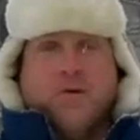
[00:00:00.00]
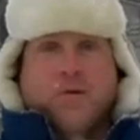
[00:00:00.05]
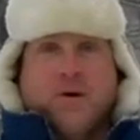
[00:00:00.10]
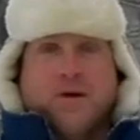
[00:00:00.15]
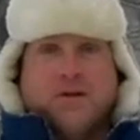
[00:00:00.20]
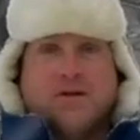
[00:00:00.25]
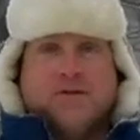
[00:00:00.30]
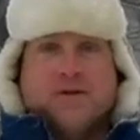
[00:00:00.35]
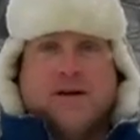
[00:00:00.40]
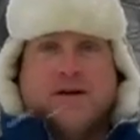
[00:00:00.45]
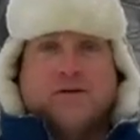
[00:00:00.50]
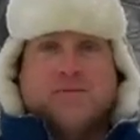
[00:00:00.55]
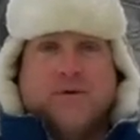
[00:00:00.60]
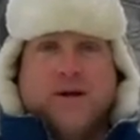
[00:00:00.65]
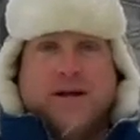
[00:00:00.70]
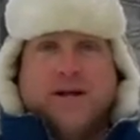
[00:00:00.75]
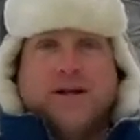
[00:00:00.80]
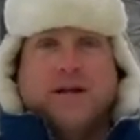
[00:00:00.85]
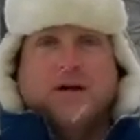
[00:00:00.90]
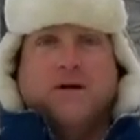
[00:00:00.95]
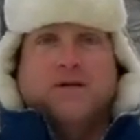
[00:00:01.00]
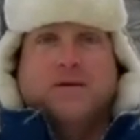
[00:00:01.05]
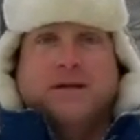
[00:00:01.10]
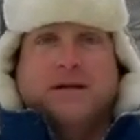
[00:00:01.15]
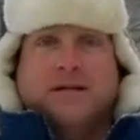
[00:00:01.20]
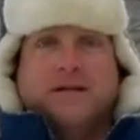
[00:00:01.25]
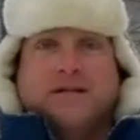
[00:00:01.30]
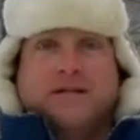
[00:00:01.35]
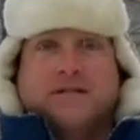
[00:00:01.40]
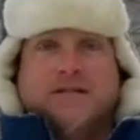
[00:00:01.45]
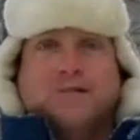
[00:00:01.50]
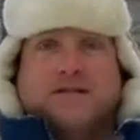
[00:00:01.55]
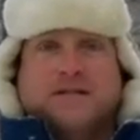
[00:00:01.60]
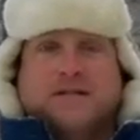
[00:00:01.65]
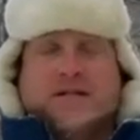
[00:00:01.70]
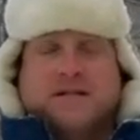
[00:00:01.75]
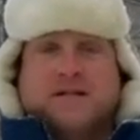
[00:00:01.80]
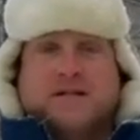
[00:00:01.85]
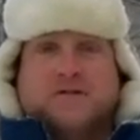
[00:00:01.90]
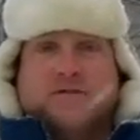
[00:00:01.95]
Well, the crank radio
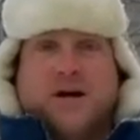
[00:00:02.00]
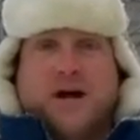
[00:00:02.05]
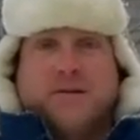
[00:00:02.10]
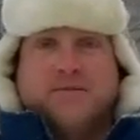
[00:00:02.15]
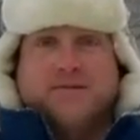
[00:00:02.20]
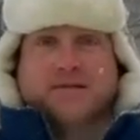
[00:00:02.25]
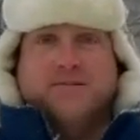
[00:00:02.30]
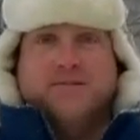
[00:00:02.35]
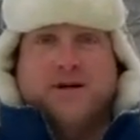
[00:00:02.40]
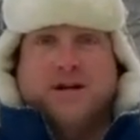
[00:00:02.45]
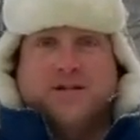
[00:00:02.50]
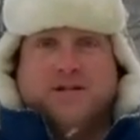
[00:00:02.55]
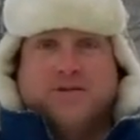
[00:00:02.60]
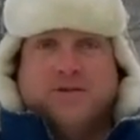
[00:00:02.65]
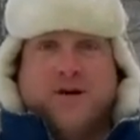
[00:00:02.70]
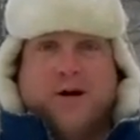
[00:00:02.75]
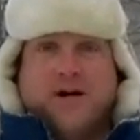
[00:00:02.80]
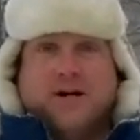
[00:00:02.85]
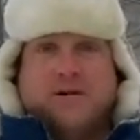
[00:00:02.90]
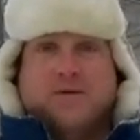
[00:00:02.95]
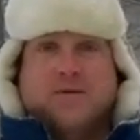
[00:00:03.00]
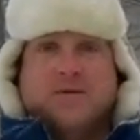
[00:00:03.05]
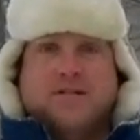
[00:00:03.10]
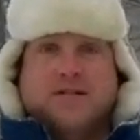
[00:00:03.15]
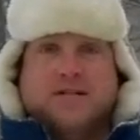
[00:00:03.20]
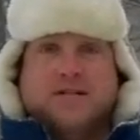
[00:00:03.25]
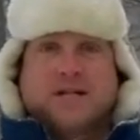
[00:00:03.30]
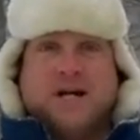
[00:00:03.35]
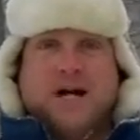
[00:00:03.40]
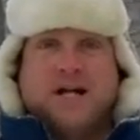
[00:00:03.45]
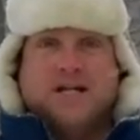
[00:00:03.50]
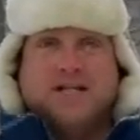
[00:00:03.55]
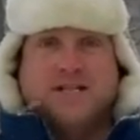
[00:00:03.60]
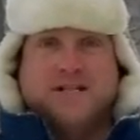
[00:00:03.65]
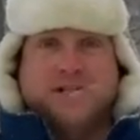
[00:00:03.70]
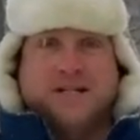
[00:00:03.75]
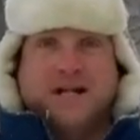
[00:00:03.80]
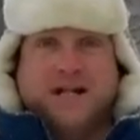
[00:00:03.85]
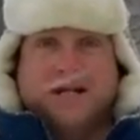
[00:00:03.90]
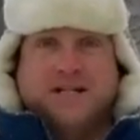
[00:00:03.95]
is trapped in my truck, which is
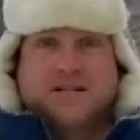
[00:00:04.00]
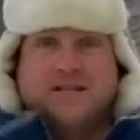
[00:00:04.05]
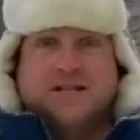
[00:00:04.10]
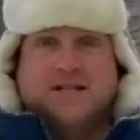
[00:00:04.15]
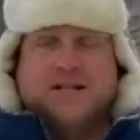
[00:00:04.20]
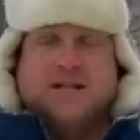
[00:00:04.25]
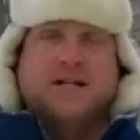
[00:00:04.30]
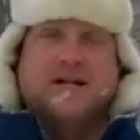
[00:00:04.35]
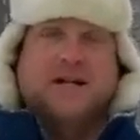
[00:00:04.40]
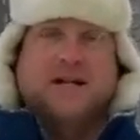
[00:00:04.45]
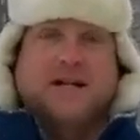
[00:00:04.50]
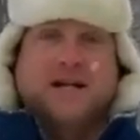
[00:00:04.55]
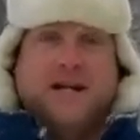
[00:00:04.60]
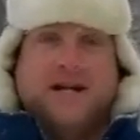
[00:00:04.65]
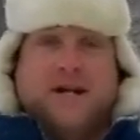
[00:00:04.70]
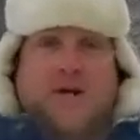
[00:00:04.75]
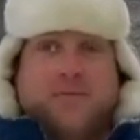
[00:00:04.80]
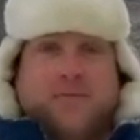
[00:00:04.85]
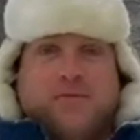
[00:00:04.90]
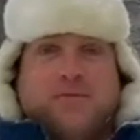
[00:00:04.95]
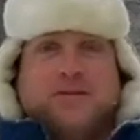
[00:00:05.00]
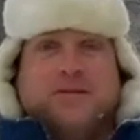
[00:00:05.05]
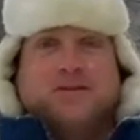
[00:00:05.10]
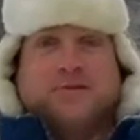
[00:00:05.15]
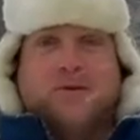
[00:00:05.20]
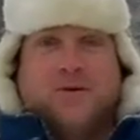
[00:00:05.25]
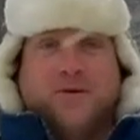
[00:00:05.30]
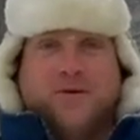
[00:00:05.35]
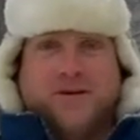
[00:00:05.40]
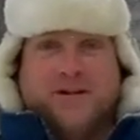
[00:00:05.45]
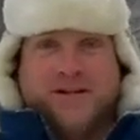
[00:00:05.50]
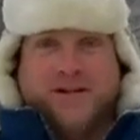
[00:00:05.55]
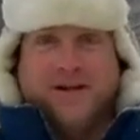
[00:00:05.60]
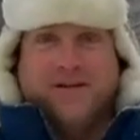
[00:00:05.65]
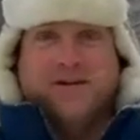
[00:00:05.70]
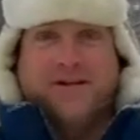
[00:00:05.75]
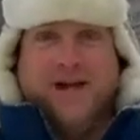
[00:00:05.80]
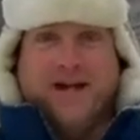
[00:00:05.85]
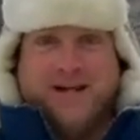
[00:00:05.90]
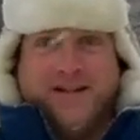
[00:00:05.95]
ice encased, and I can't open the door to
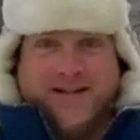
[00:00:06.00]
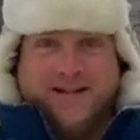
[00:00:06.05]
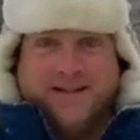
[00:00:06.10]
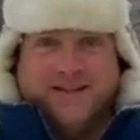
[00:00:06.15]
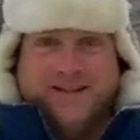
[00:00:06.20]
go get it.